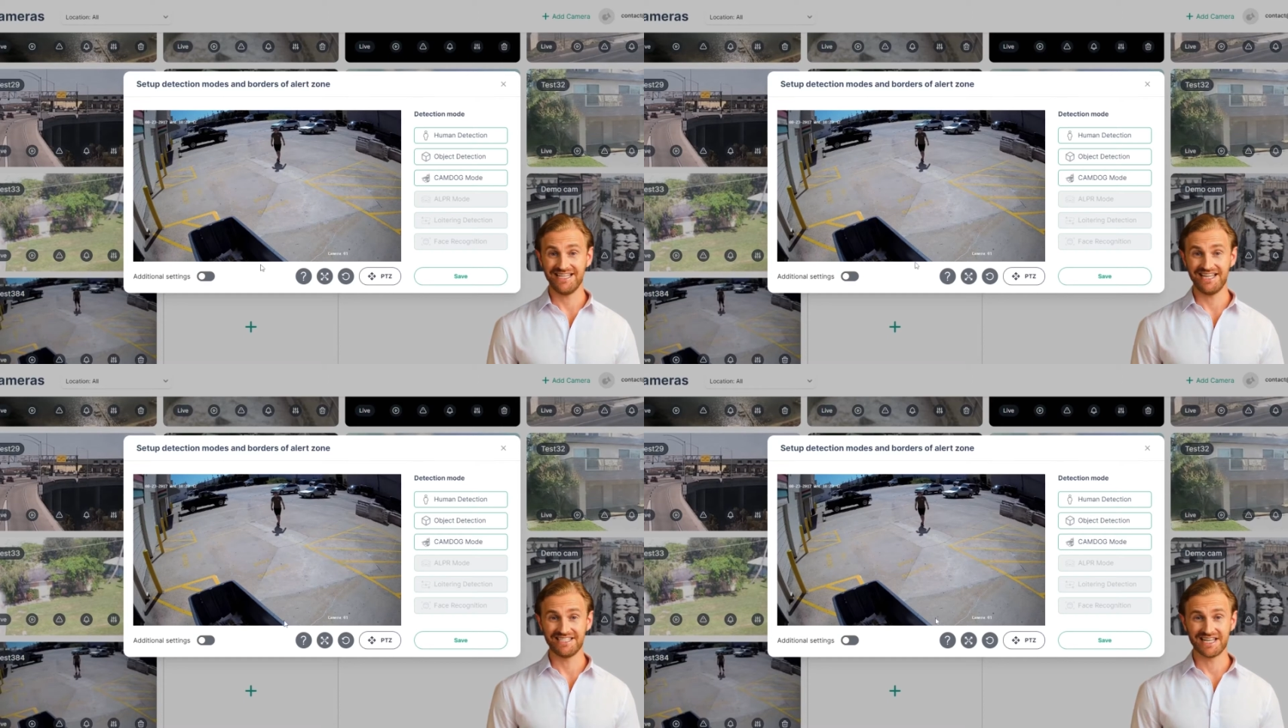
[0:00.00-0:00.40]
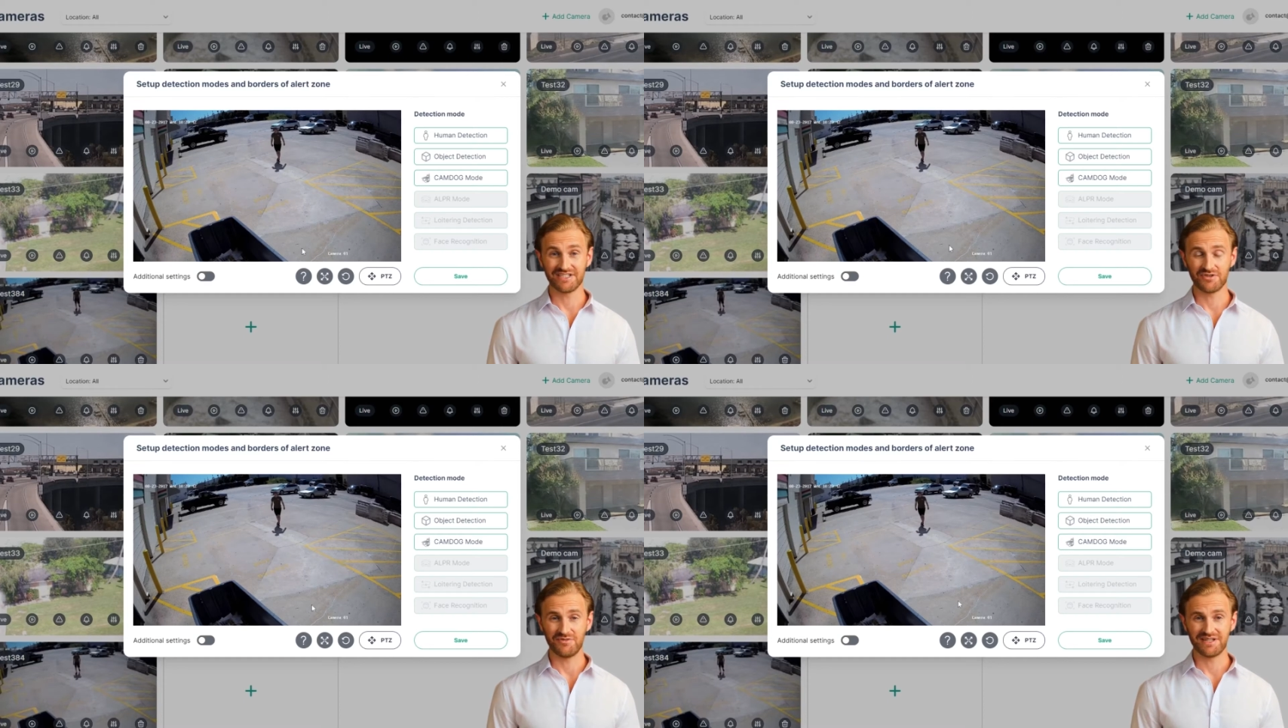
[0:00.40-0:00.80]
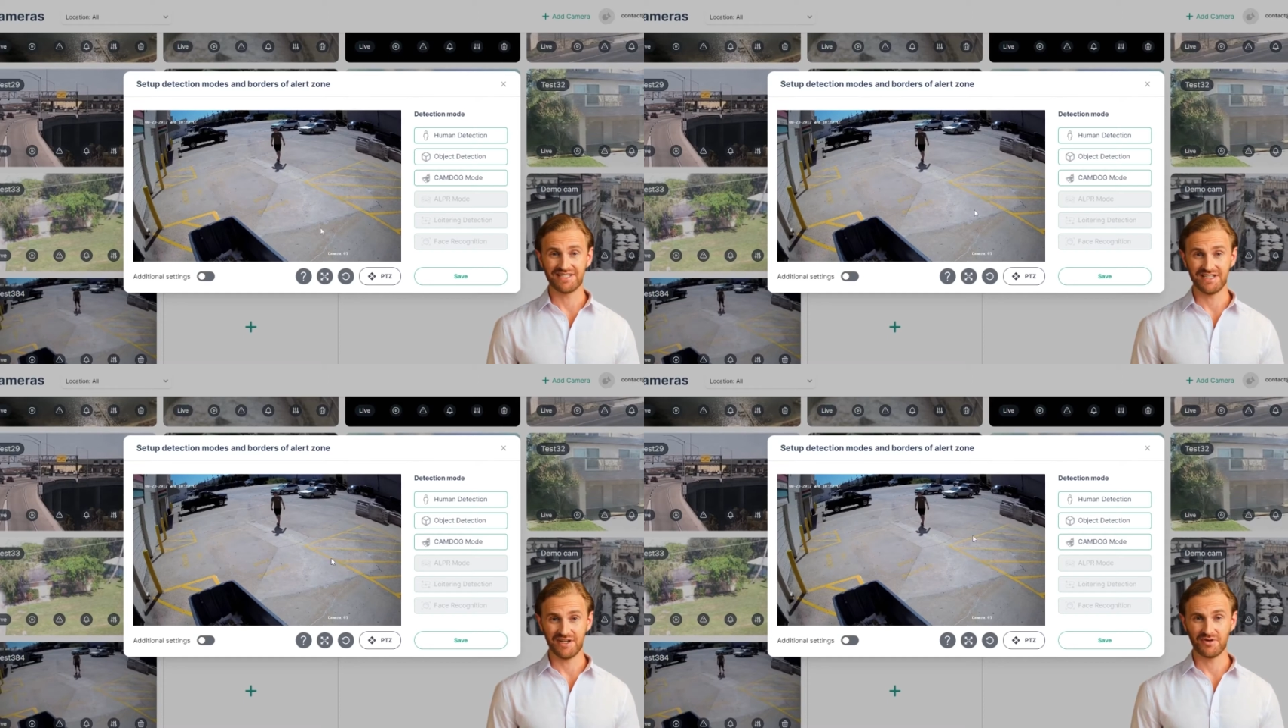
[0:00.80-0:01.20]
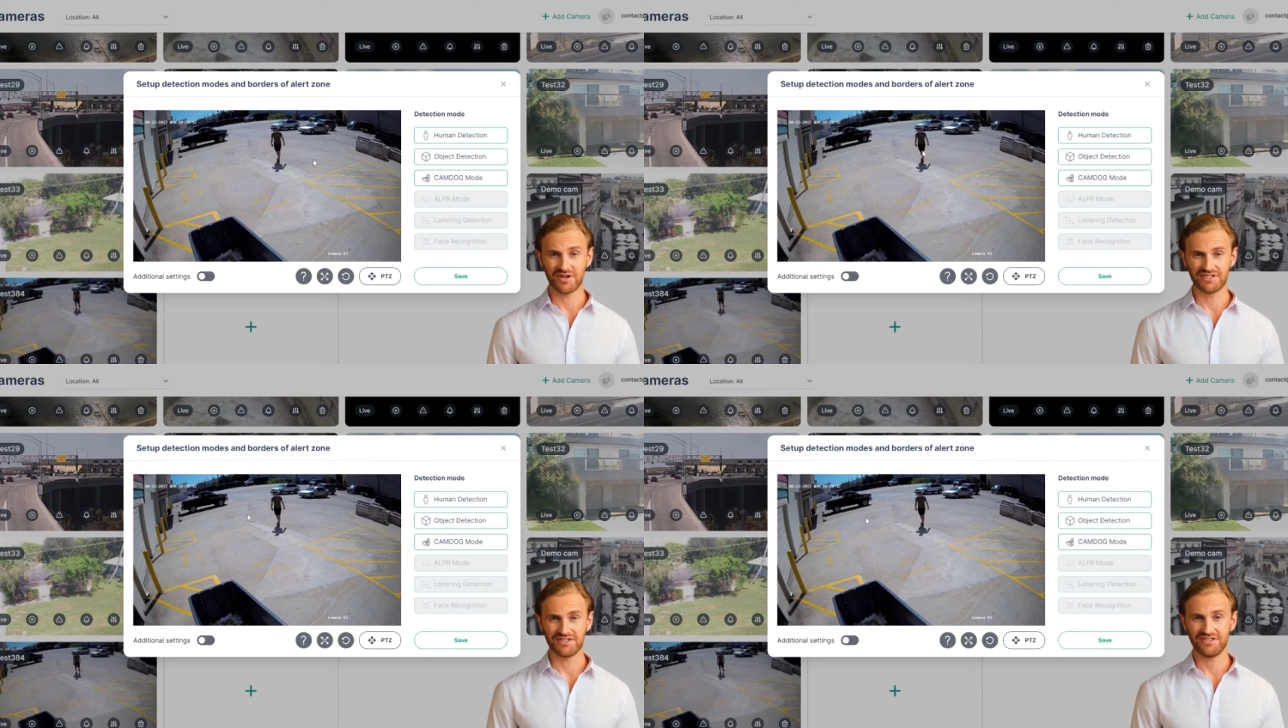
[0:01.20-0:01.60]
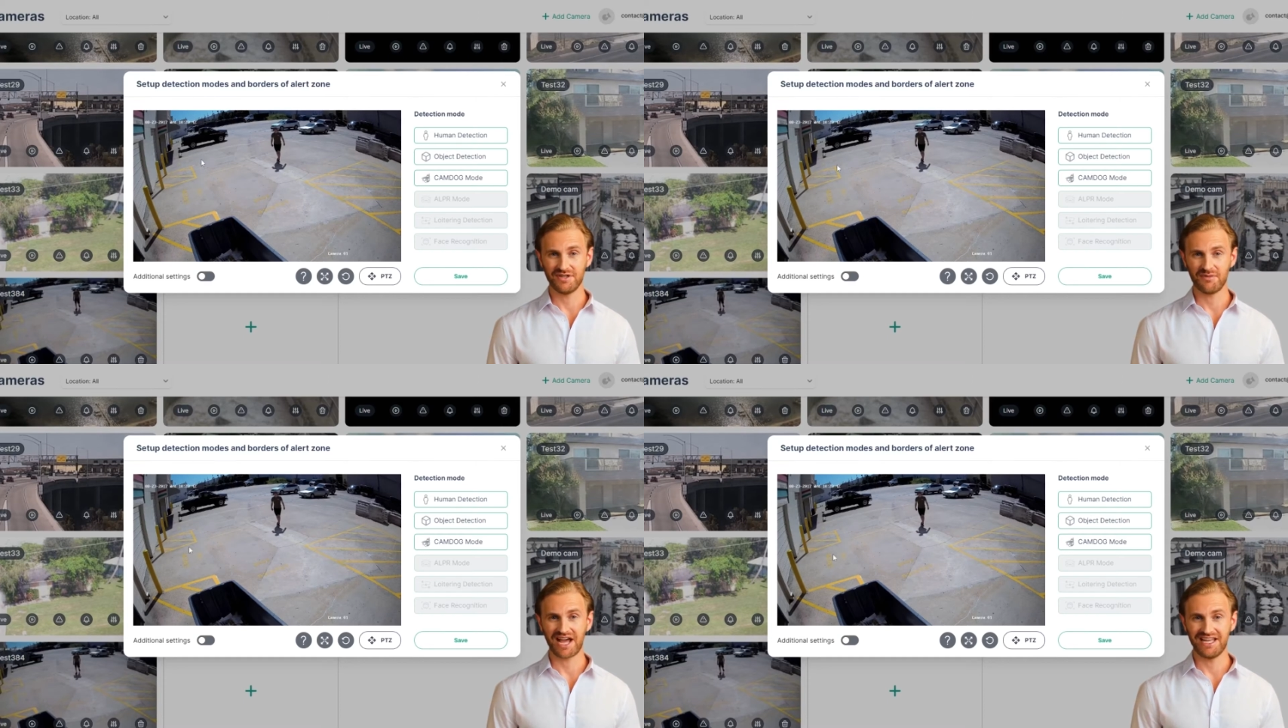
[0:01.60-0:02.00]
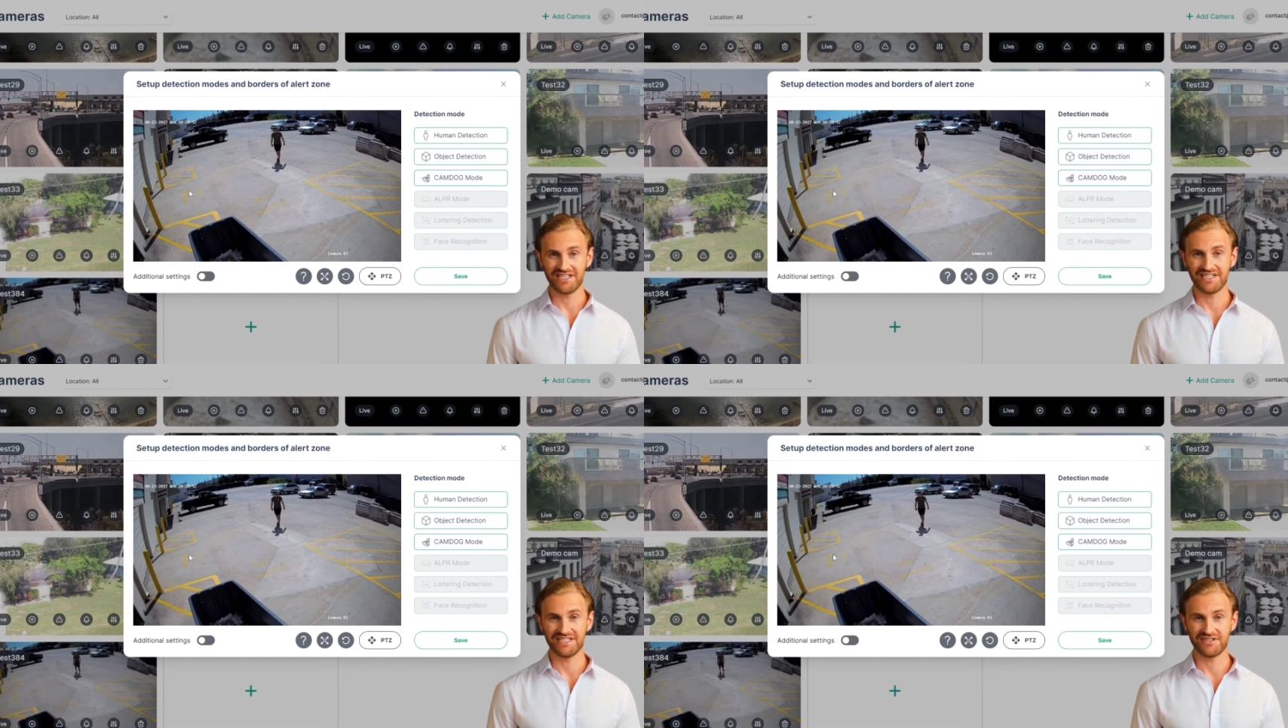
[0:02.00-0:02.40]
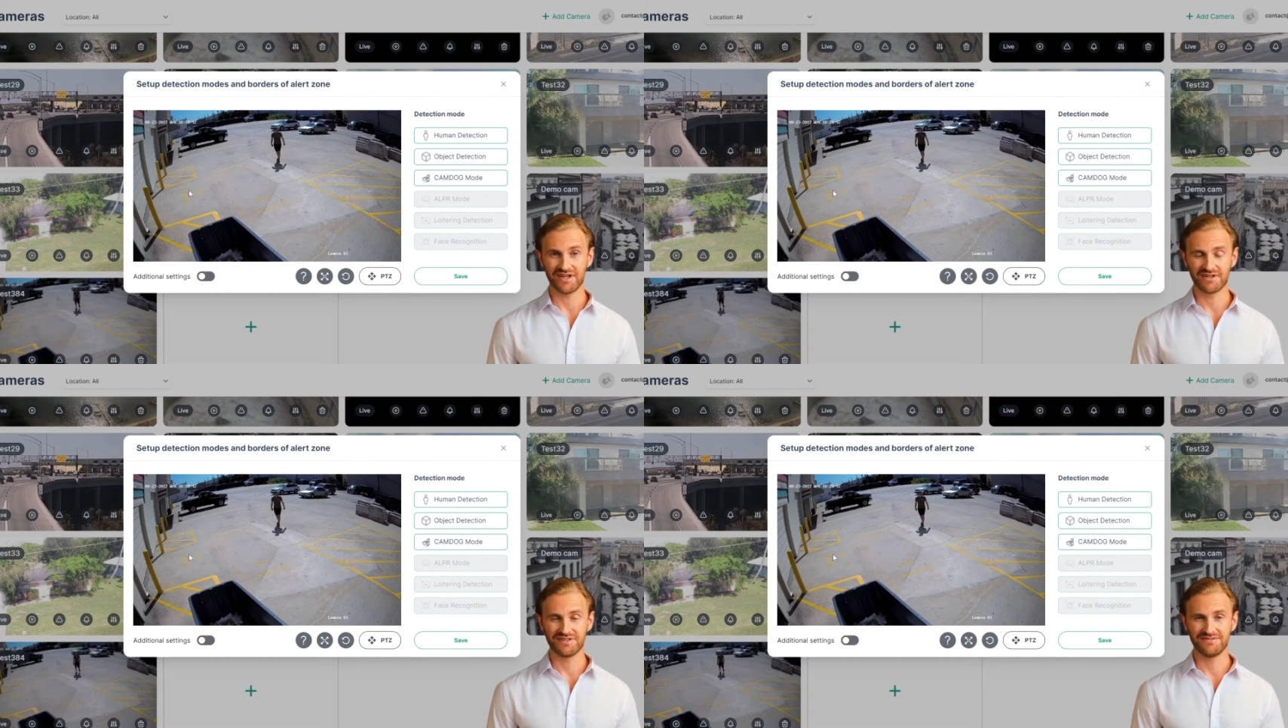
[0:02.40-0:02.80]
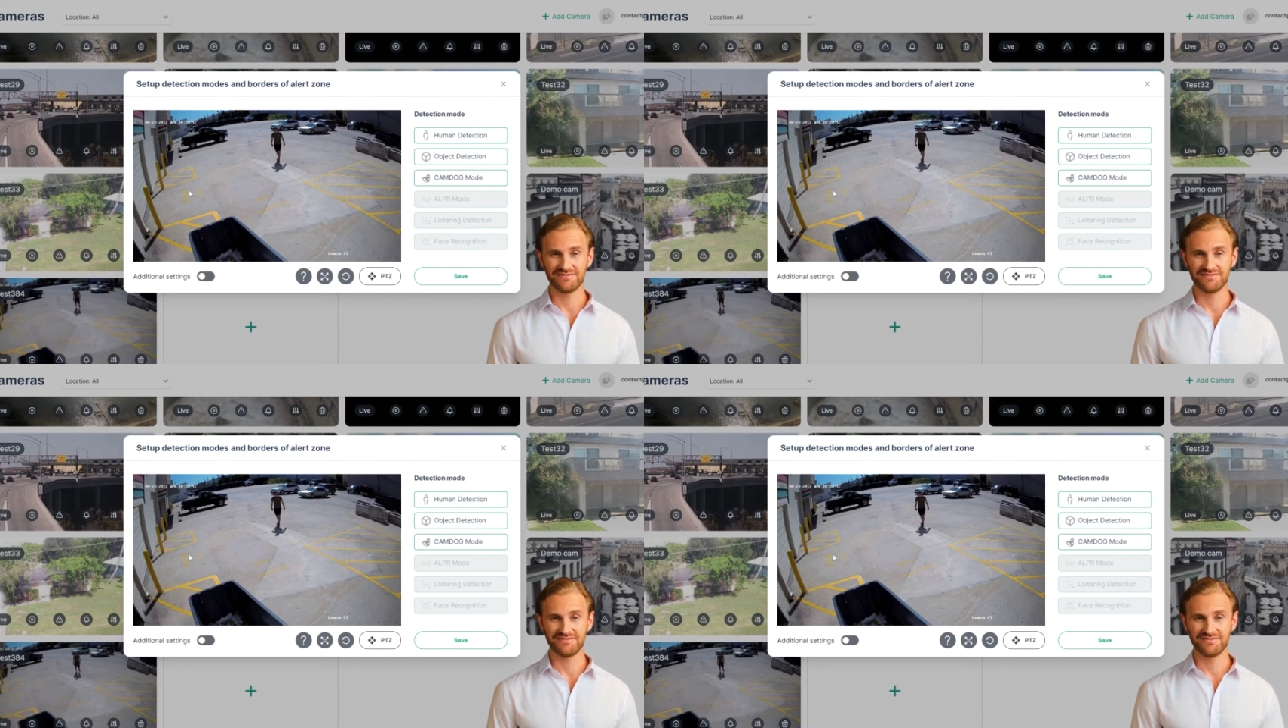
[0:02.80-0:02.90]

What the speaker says: and send you immediate alerts if some action is triggered.